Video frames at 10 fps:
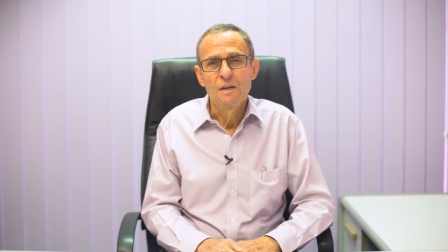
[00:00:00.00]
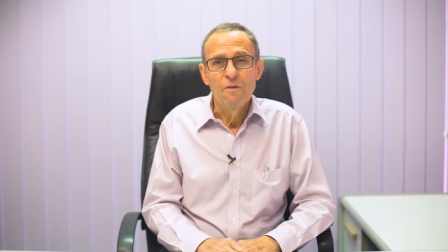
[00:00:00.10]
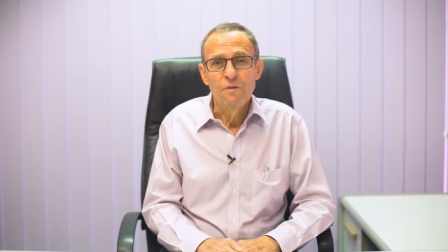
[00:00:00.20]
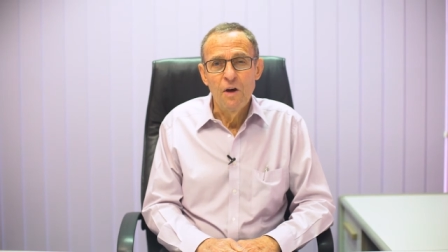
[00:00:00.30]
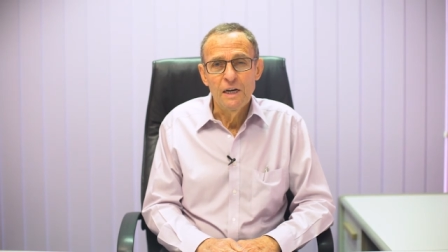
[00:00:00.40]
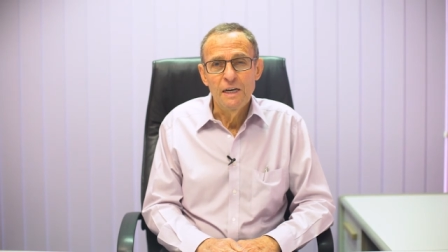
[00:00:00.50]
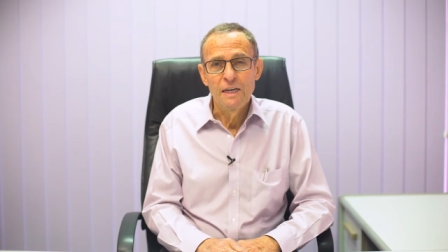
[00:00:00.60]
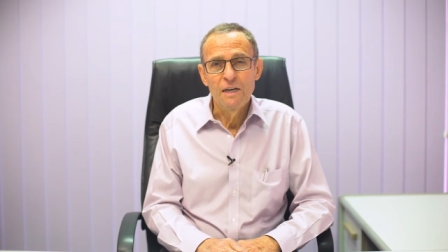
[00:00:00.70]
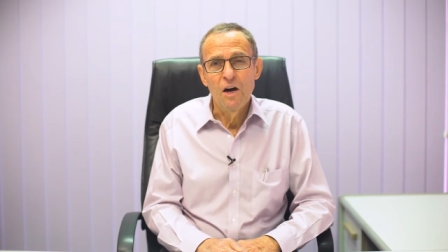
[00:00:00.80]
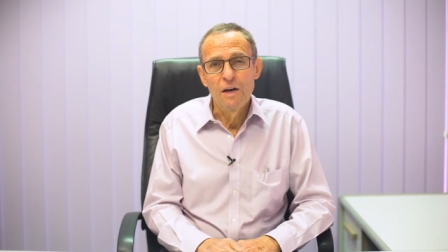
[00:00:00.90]

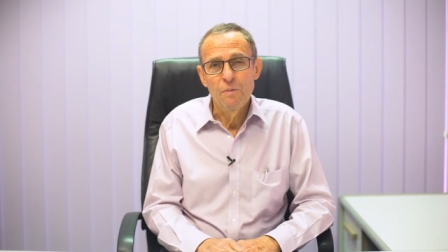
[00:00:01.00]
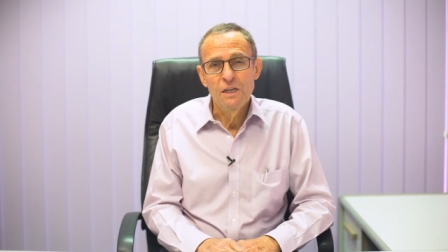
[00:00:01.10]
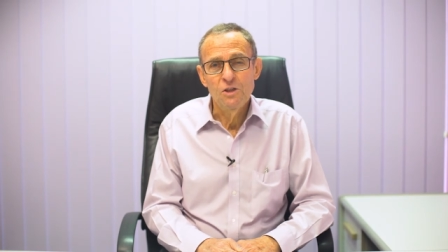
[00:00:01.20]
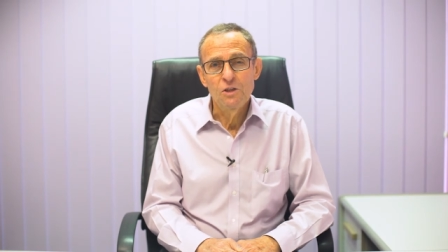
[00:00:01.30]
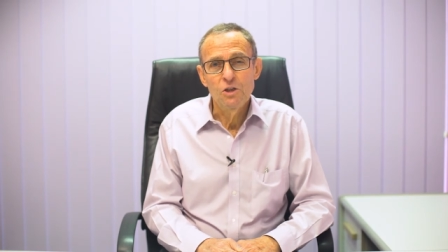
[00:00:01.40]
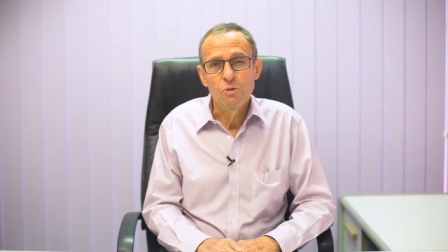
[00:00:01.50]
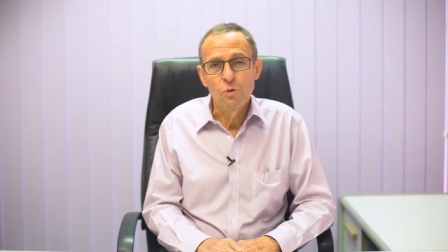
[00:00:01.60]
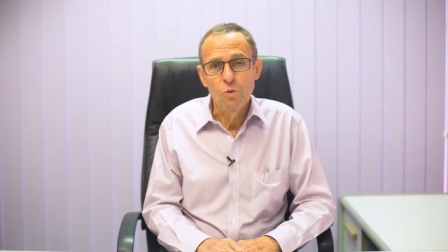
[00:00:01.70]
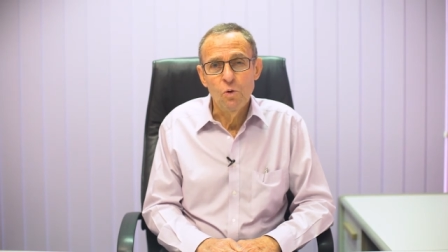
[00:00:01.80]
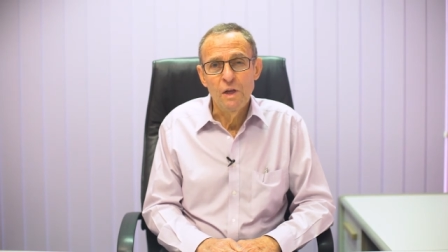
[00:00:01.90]
Finally, I imagine that you
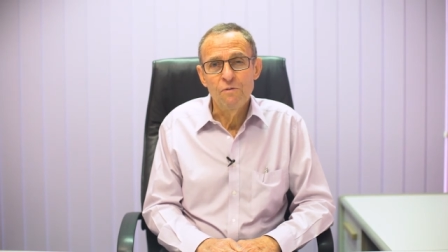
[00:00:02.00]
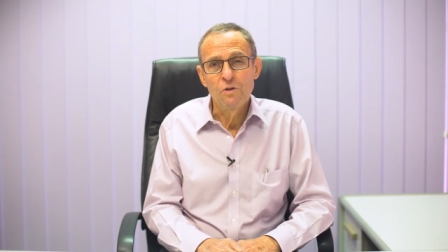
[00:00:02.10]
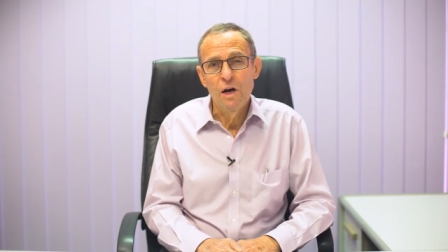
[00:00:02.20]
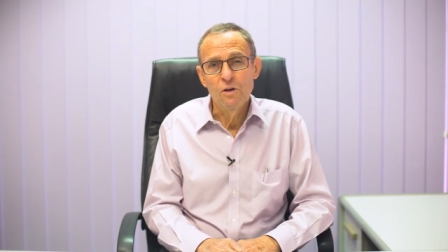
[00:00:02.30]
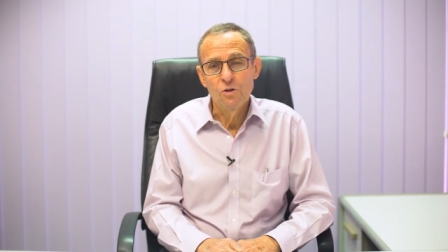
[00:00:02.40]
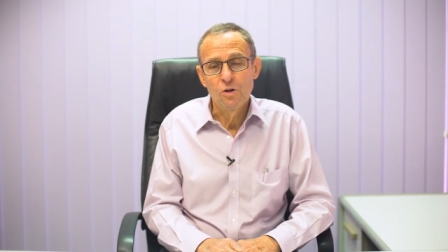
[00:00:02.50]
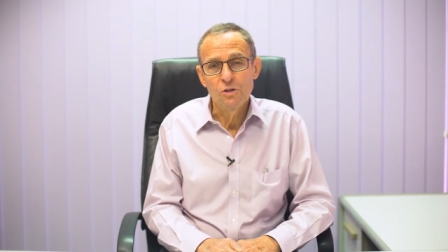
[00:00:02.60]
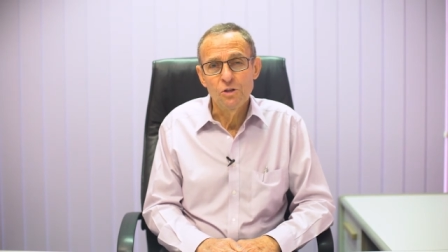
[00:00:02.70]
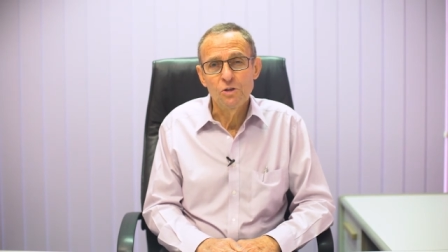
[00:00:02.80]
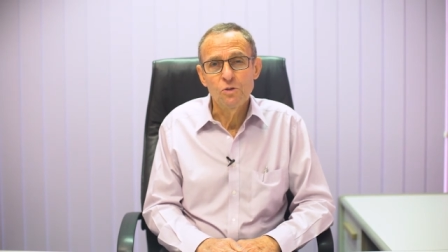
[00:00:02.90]
will all have your own
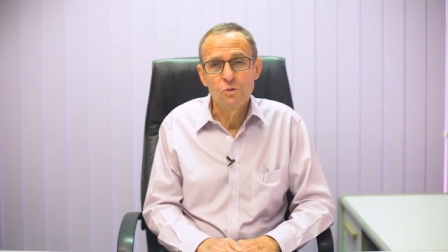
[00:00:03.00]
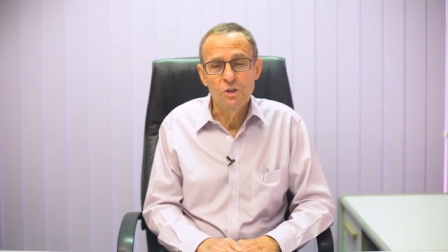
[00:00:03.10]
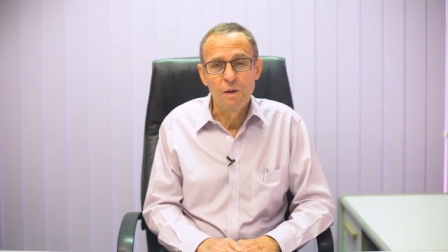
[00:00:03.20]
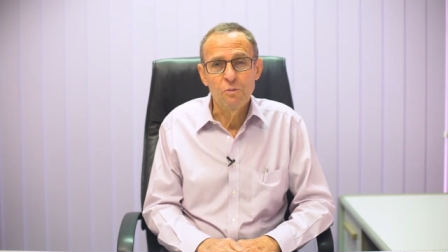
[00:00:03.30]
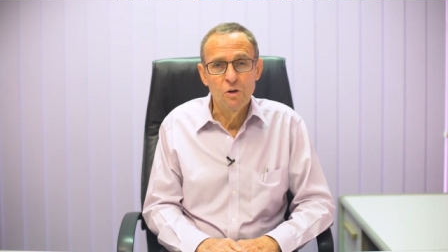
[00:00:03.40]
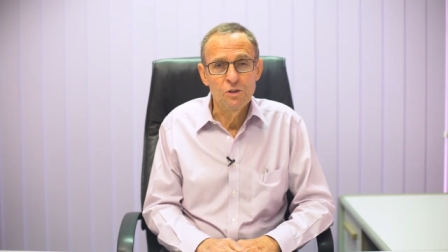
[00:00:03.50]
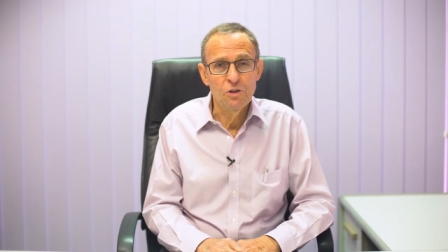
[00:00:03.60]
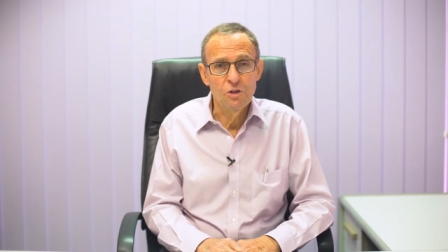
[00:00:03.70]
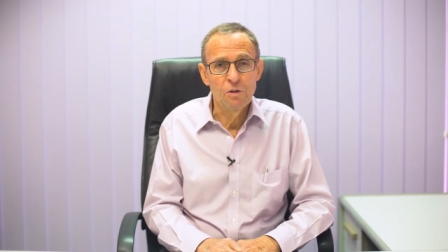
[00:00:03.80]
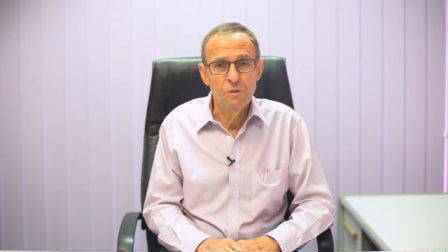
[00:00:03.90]
conscious or
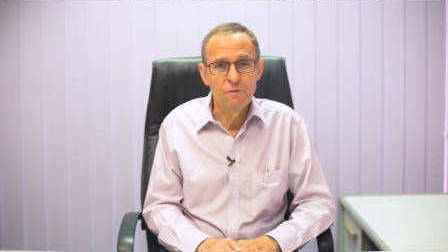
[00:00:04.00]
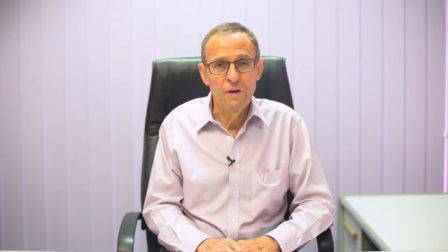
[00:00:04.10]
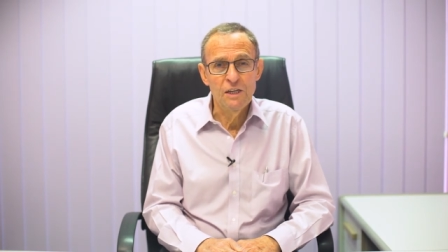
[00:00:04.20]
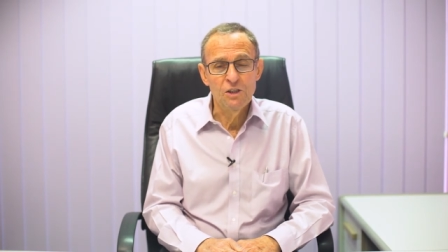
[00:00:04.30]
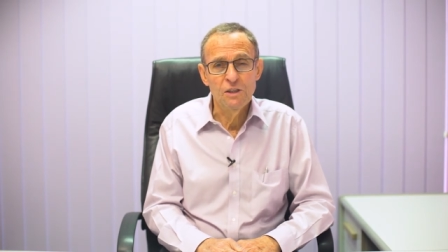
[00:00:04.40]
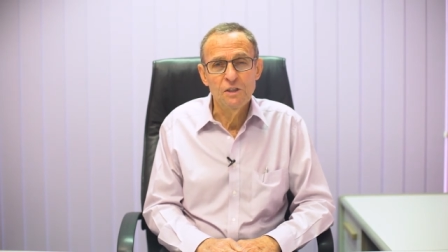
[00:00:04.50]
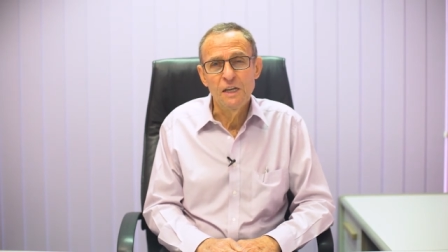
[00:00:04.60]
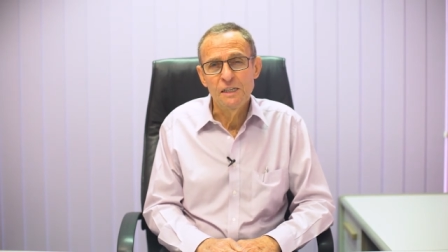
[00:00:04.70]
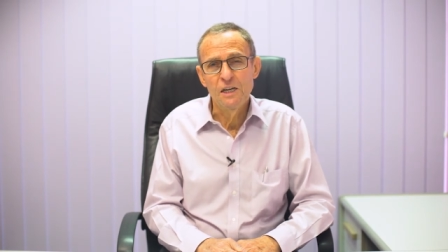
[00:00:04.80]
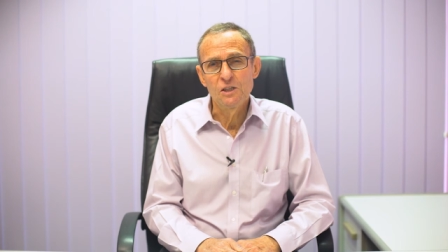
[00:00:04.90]
subconscious observations
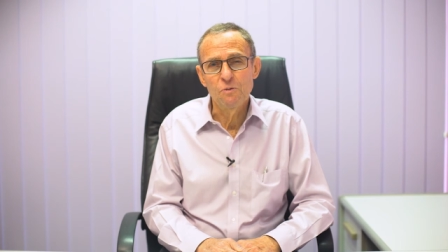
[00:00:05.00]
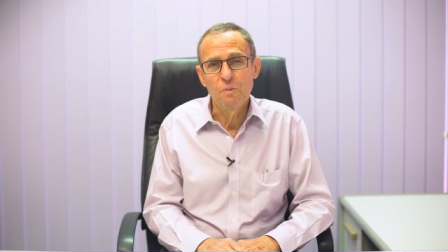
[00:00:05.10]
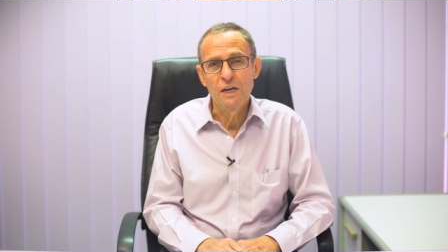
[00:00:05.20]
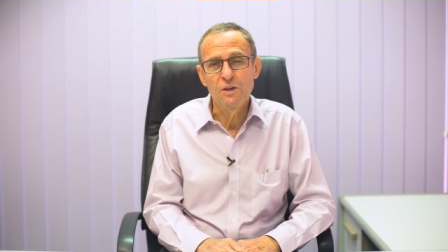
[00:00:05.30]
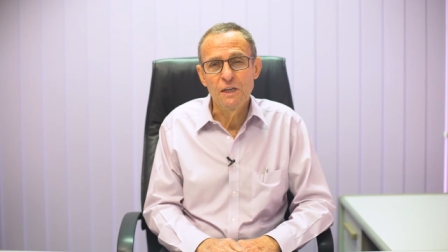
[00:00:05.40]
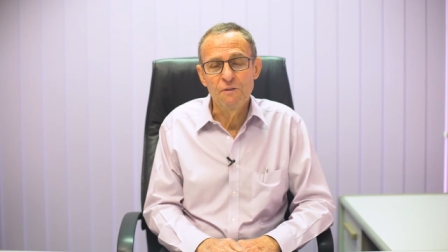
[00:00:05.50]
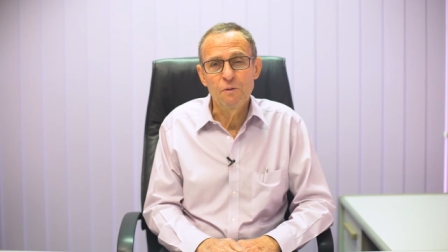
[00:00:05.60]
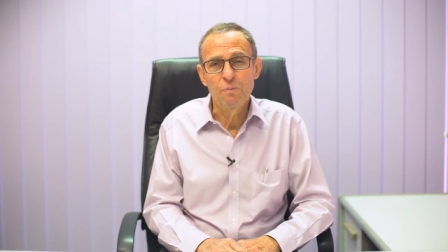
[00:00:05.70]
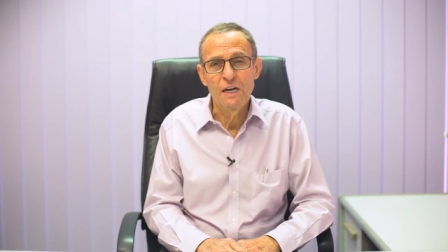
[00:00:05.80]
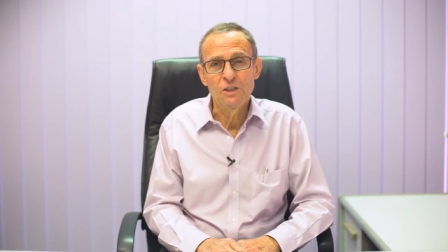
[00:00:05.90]
that tend to make you give the
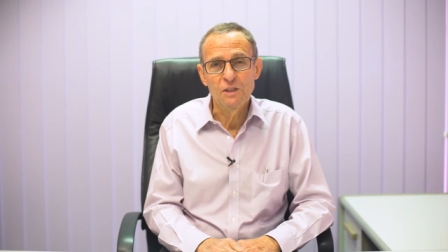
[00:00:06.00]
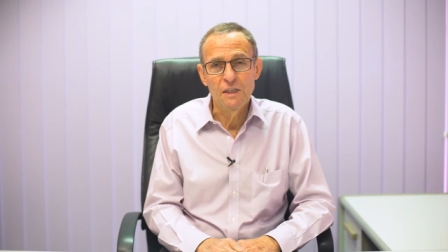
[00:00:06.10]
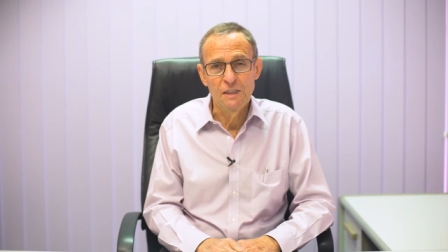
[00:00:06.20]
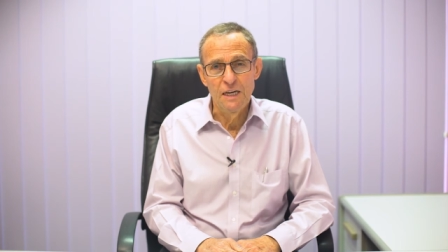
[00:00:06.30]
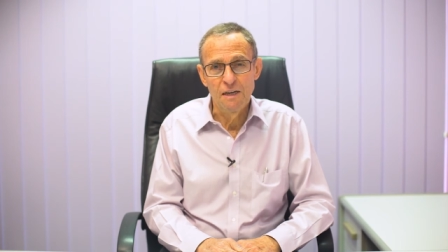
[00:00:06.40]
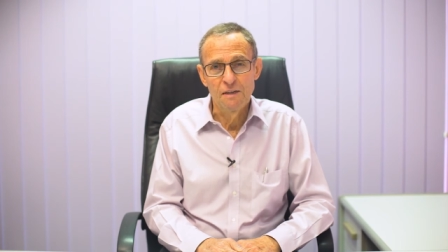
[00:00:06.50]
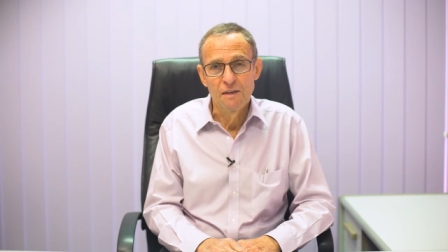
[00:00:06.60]
patient a tick.